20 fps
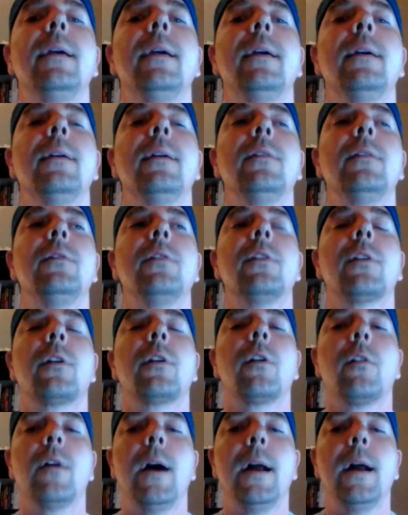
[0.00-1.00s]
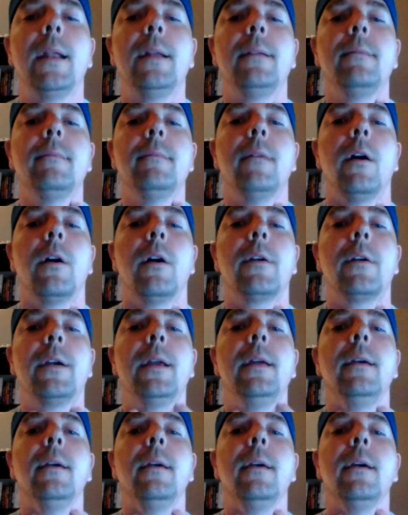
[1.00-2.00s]
is your carotid
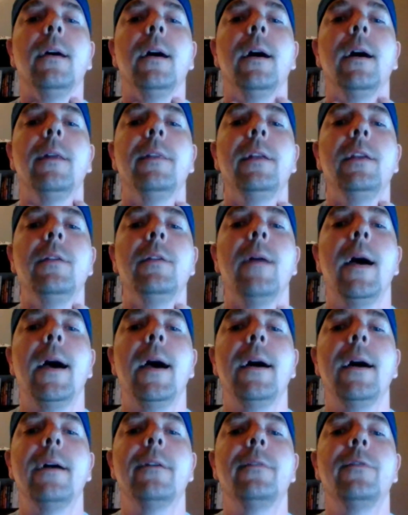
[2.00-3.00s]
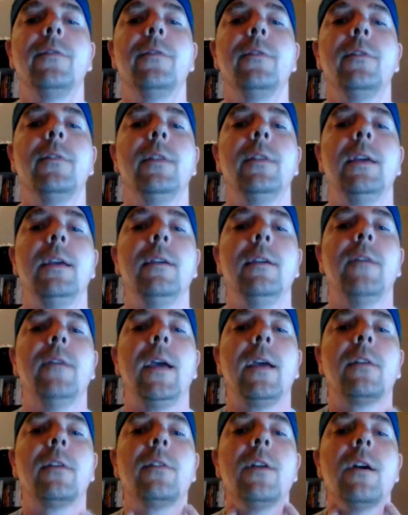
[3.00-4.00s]
artery. Then you have the
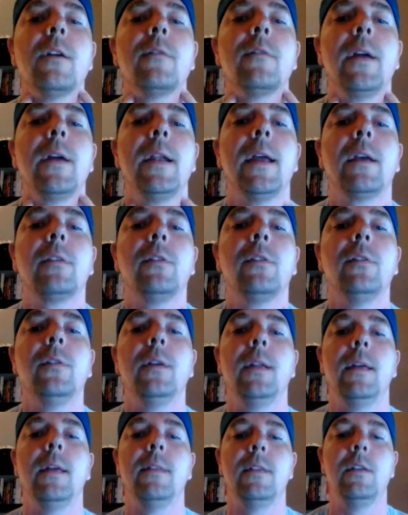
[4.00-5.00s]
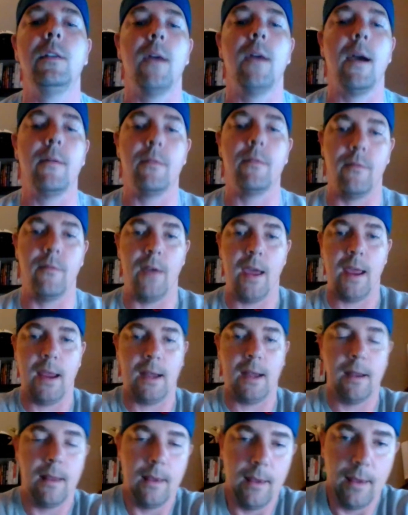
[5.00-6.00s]
vagus nerve right next to it, and then you have the
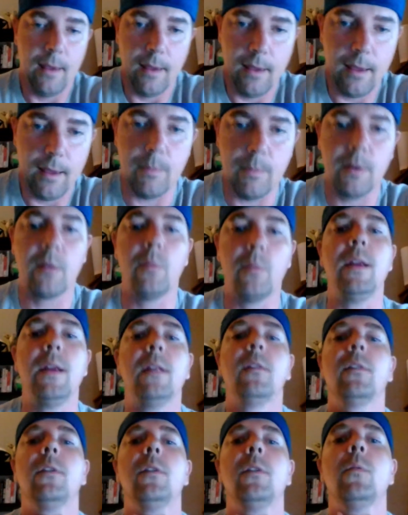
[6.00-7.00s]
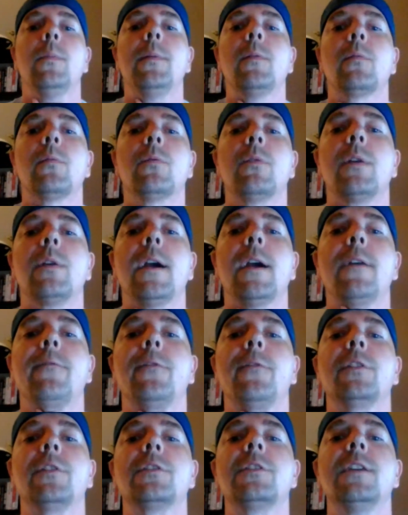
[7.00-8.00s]
vein in between. So you want to be real
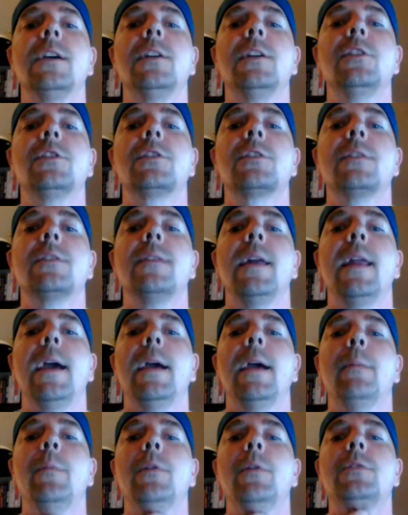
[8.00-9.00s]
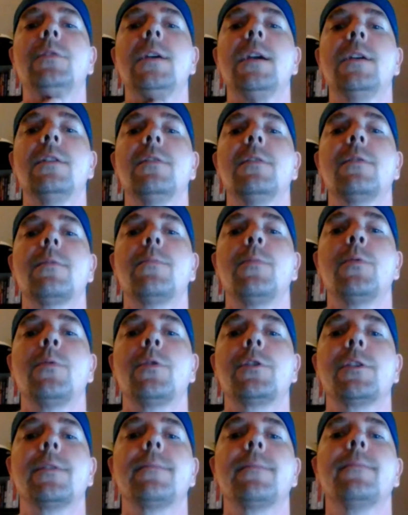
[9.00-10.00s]
careful to stay just on that most anterior
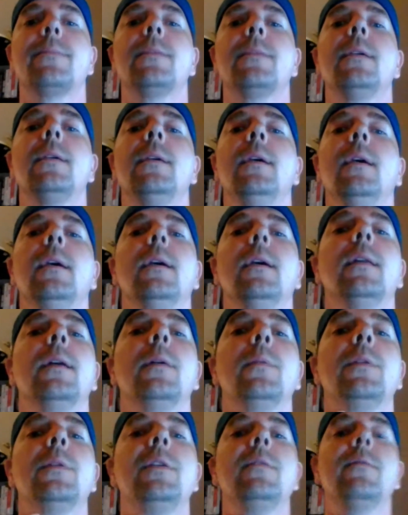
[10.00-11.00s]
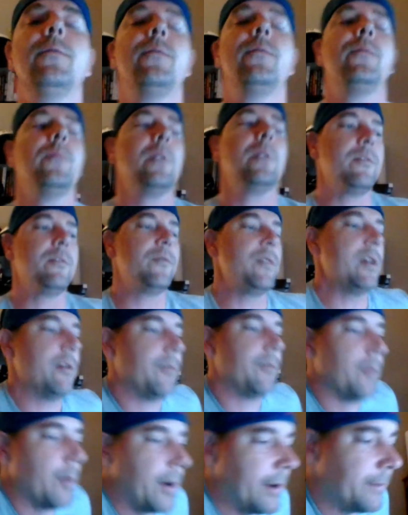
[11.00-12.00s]
portion. And when you feel
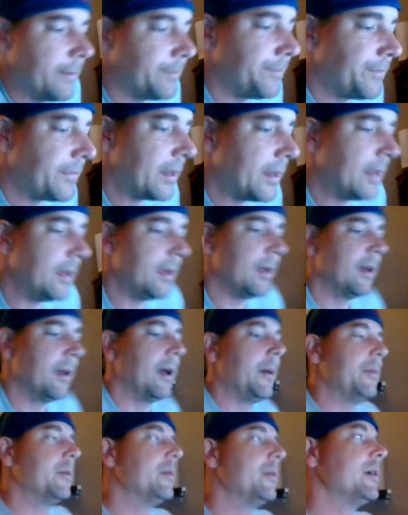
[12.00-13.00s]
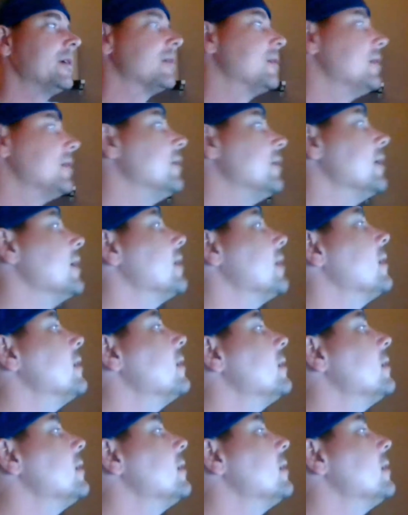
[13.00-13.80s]
for it, what you're doing